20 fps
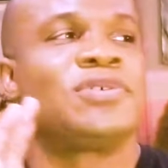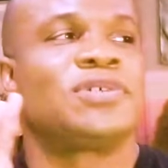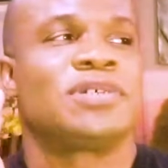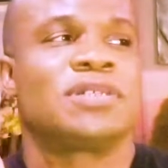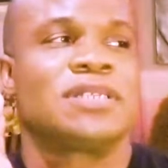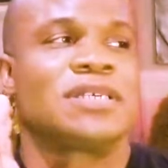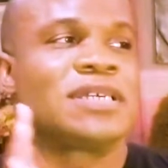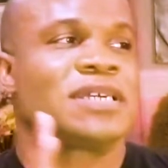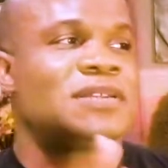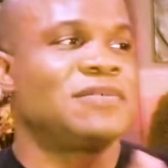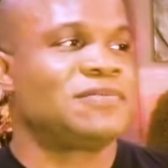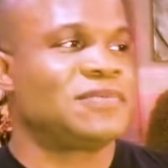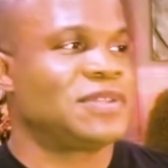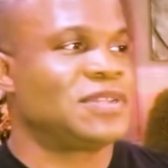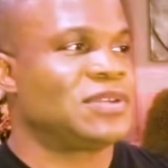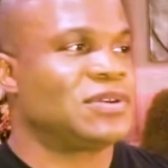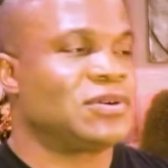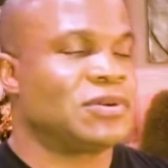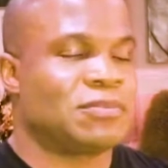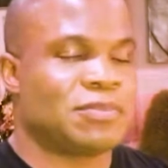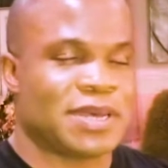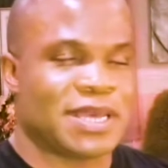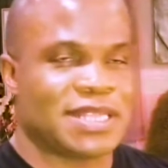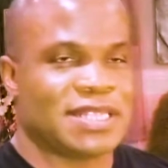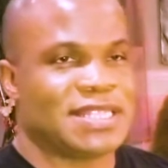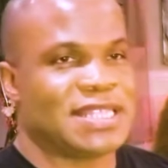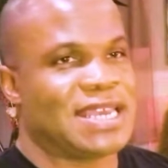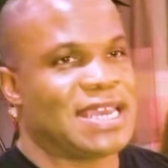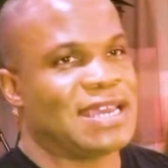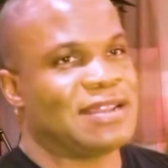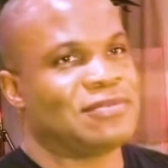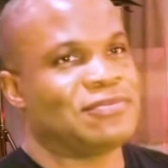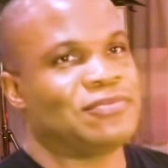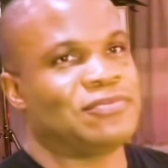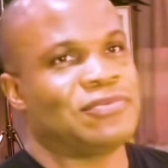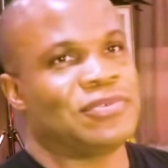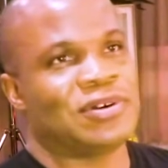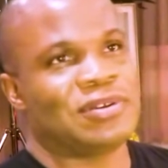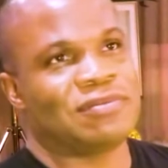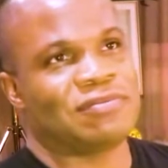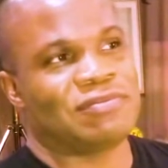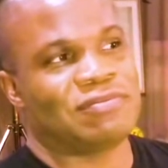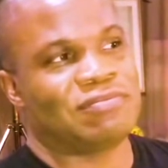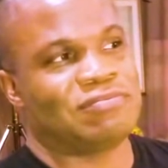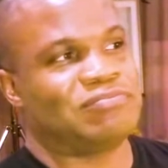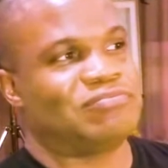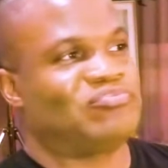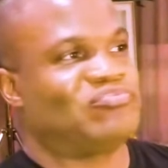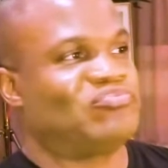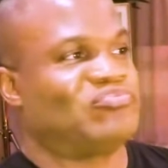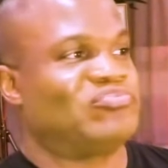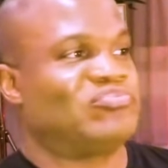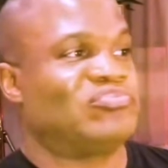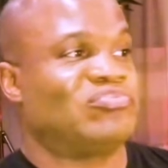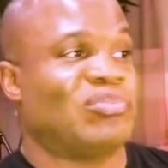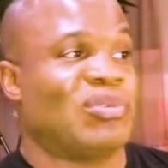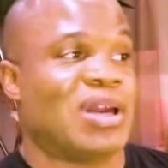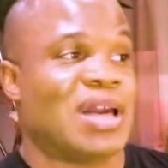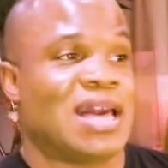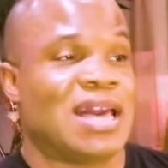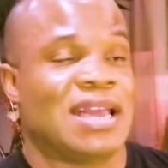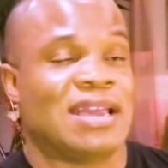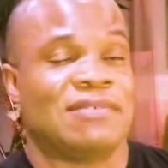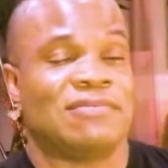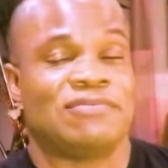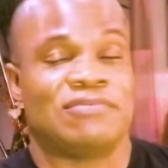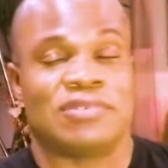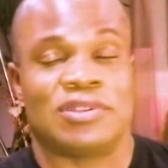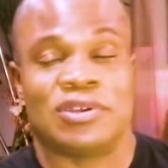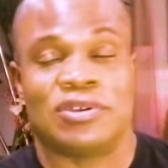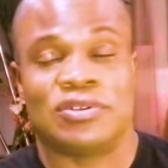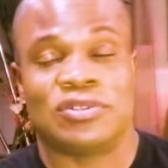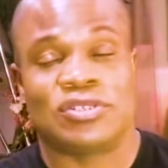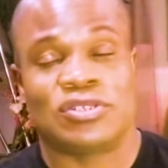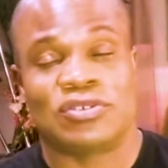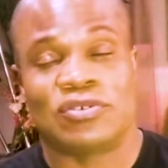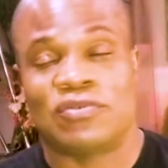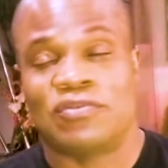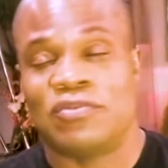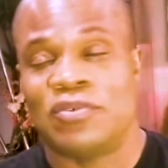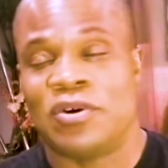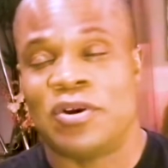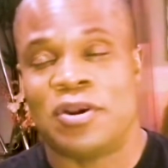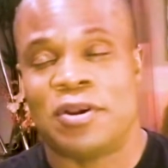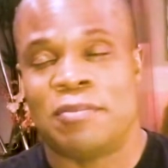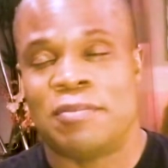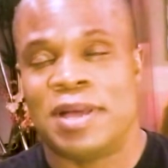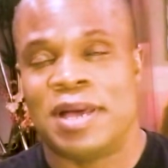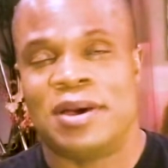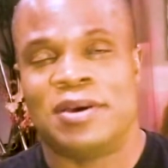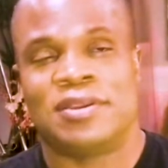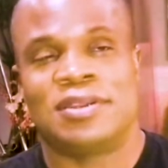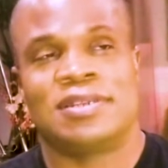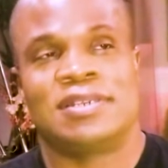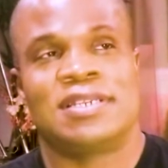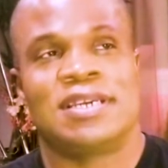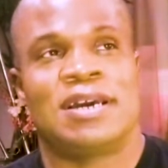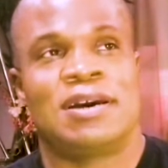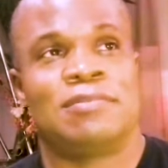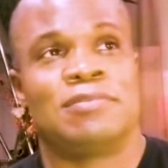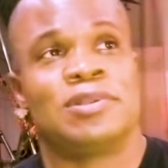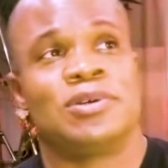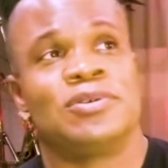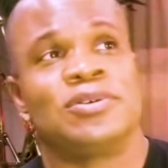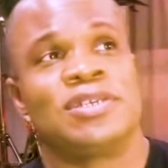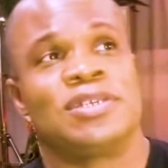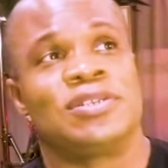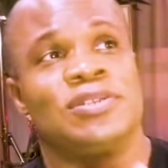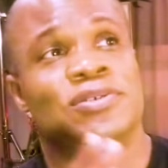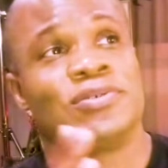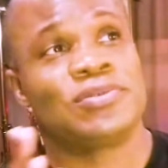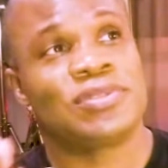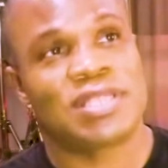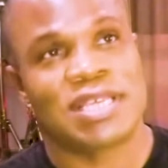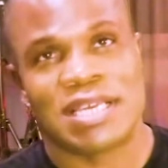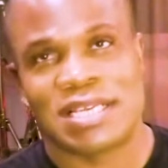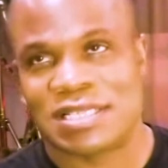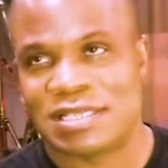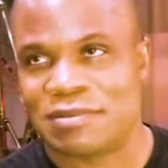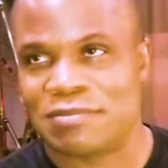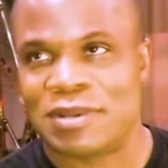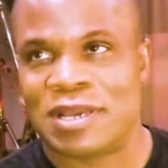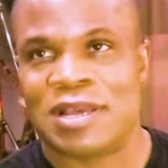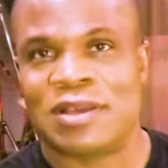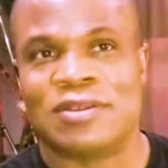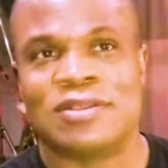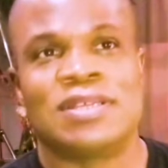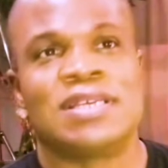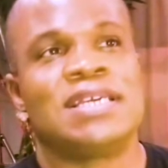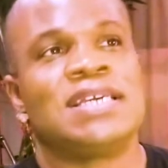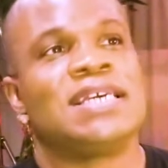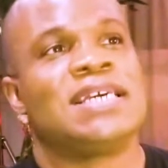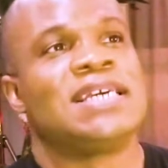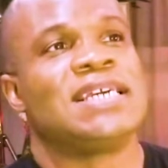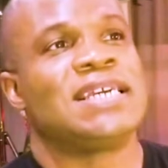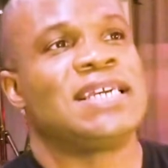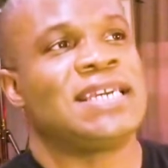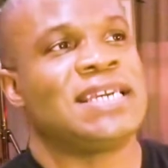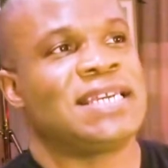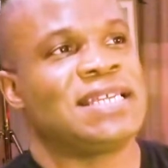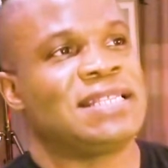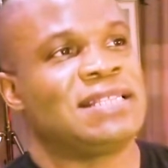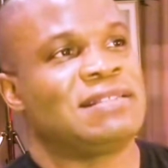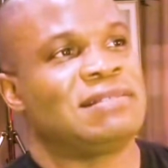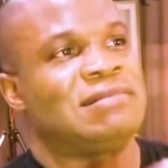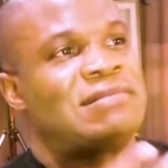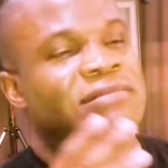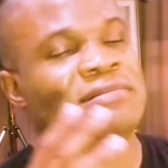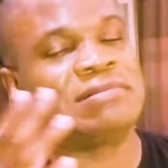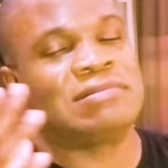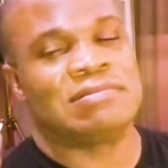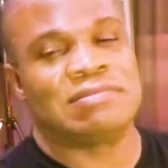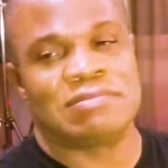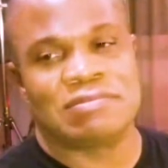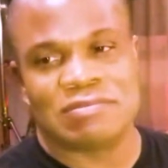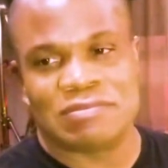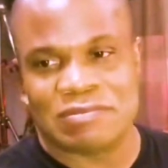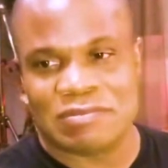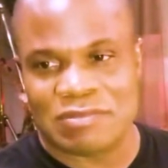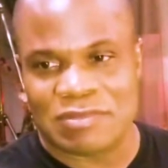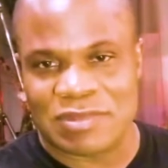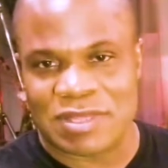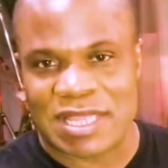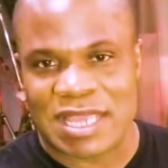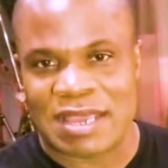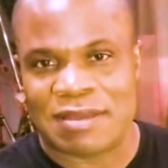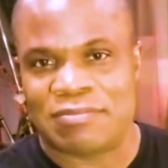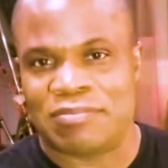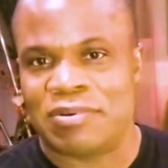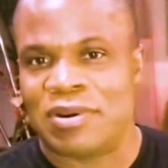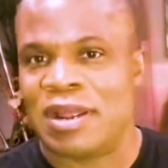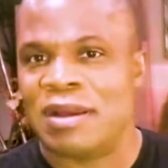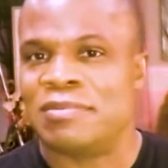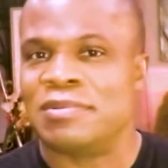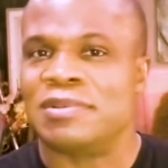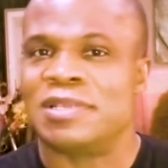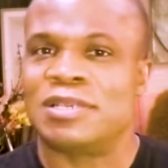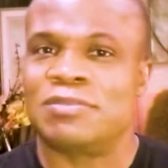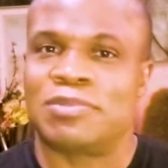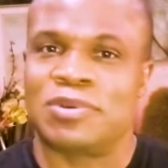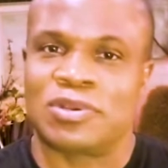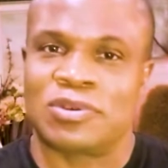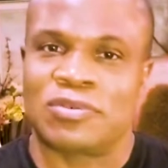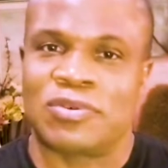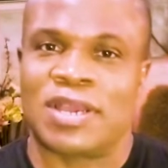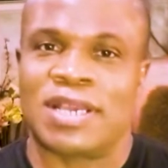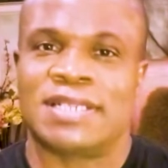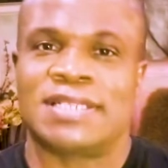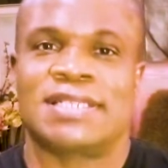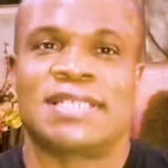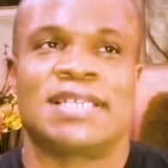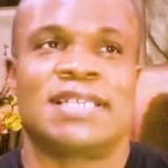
You can look at a video about that, what I've learned so far about it. Now I'm learning new things about it that probably progressed.